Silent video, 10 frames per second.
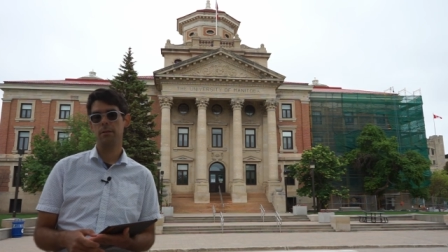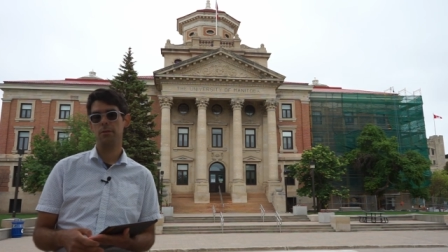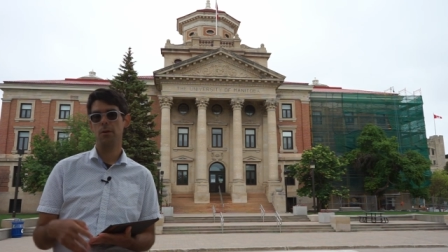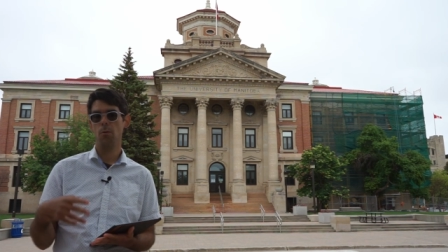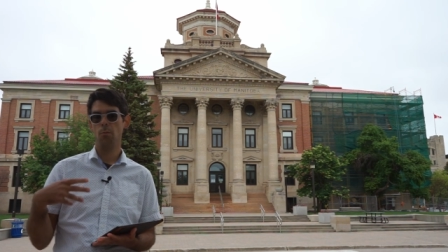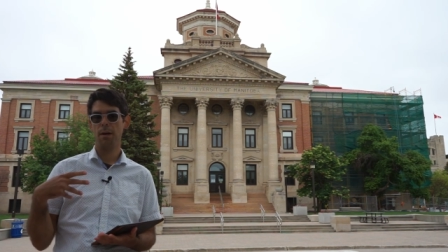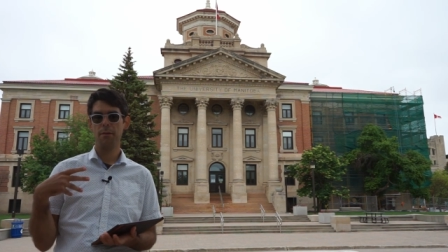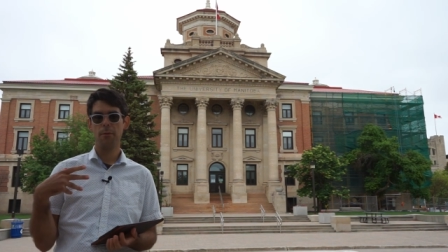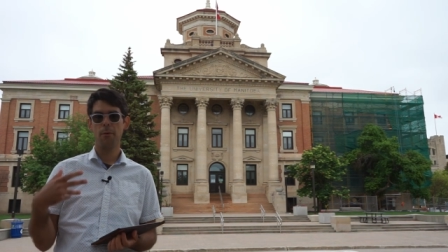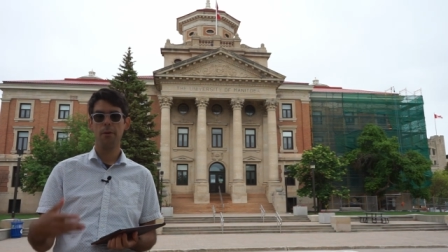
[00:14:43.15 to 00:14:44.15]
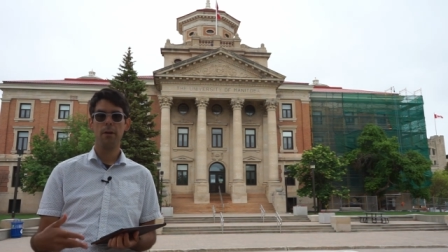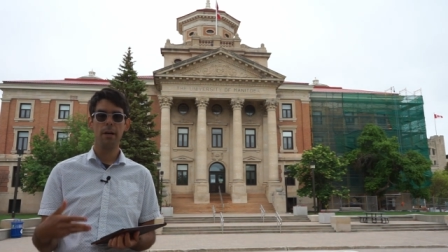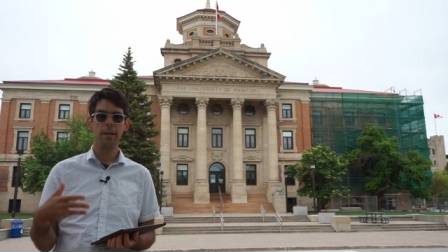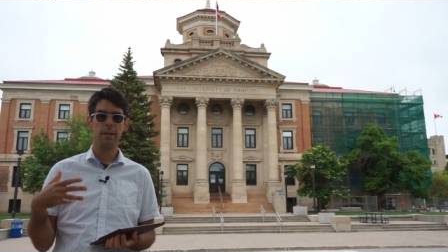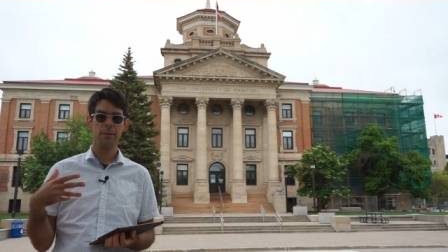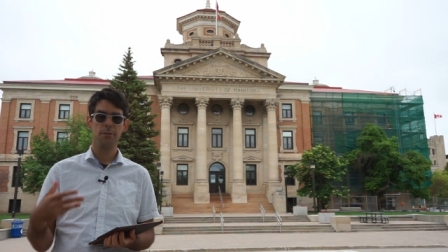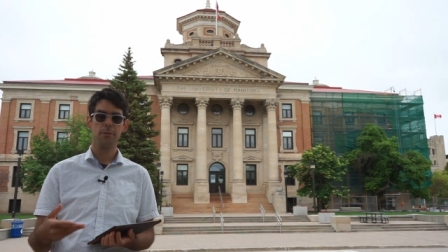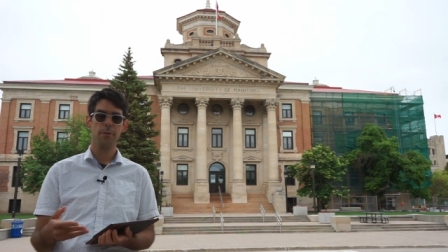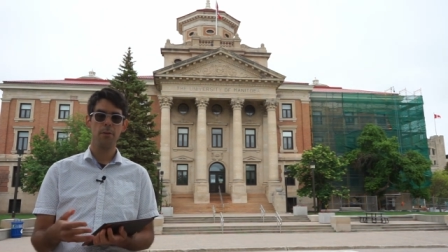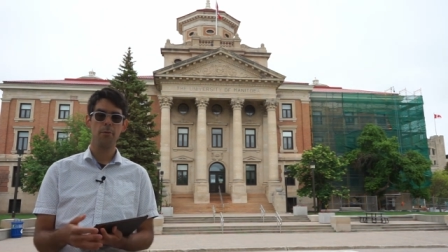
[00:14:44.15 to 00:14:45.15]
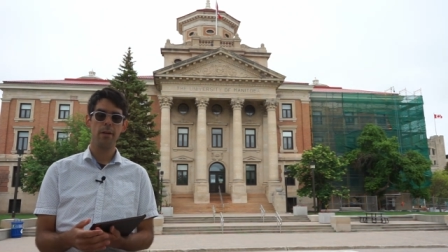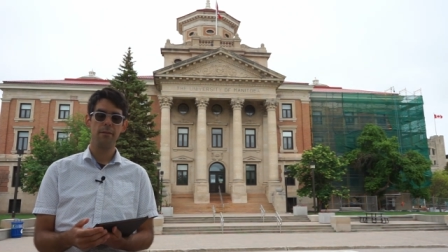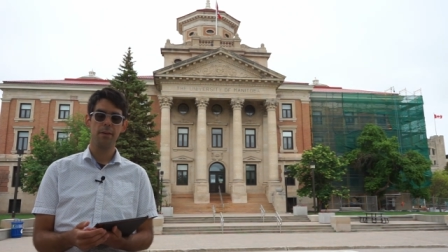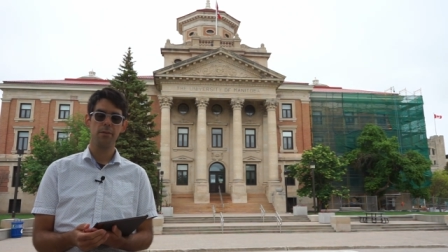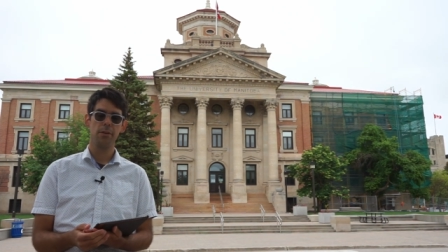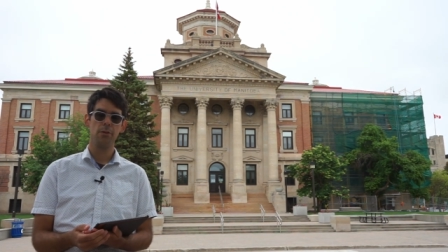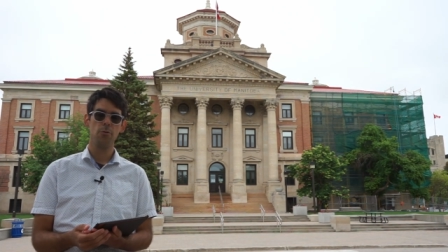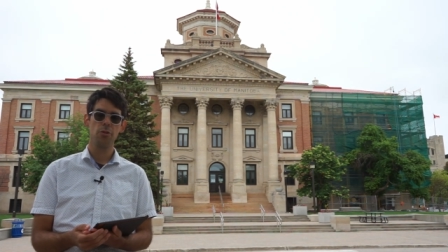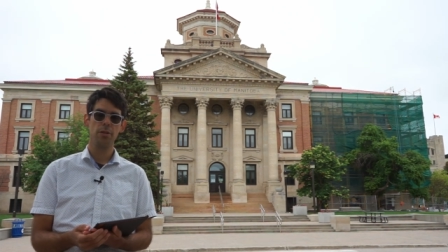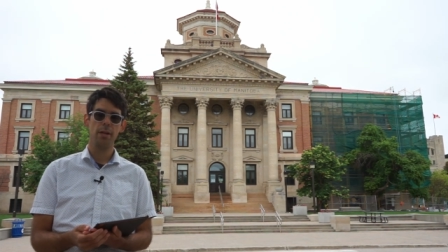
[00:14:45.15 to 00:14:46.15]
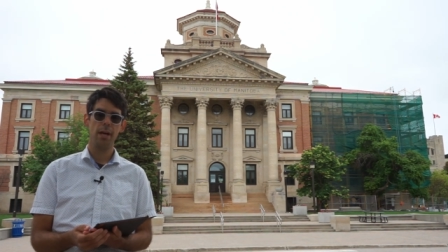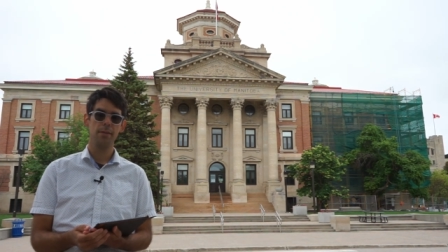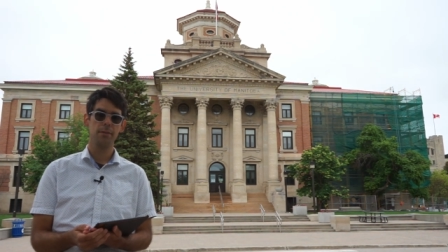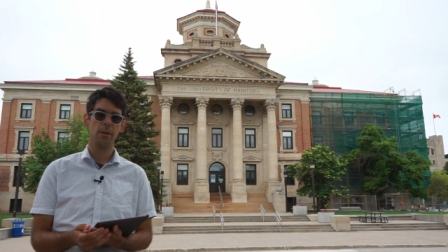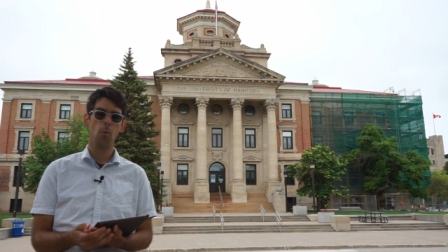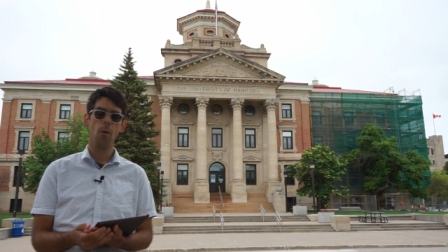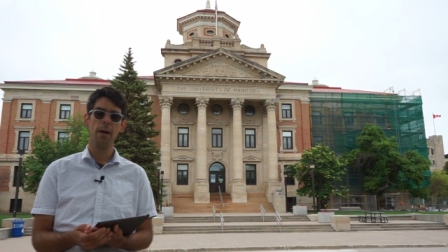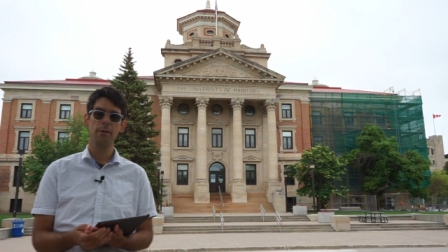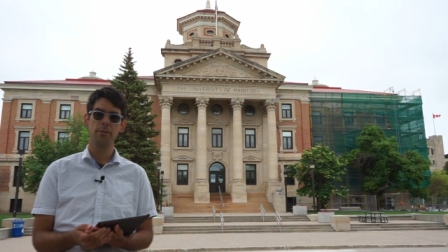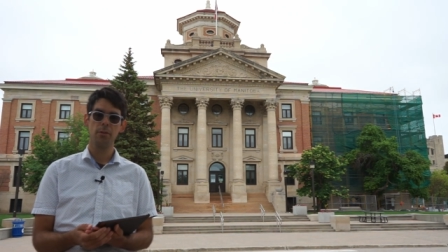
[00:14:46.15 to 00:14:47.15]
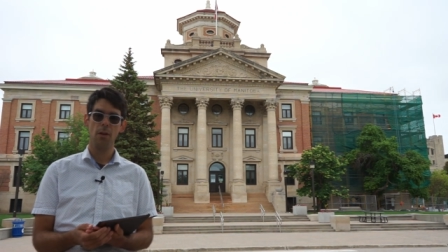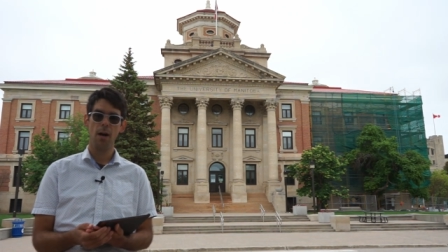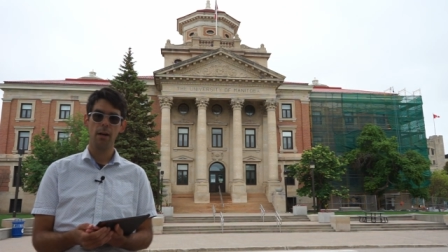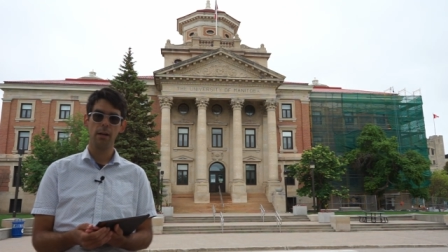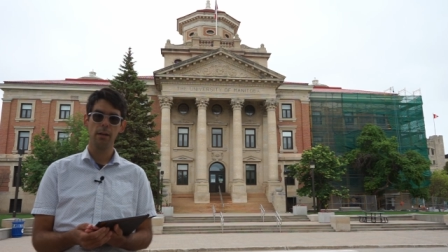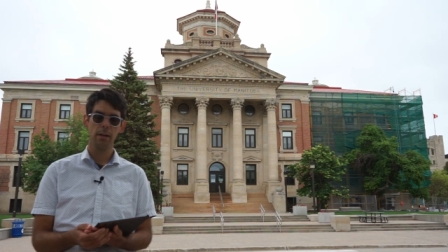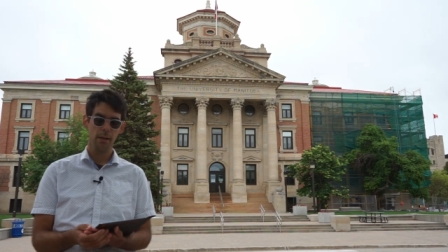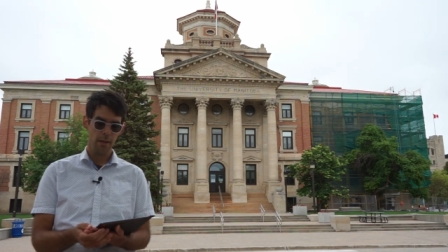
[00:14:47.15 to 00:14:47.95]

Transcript: So whether or not a certain thread of execution has acquired a lock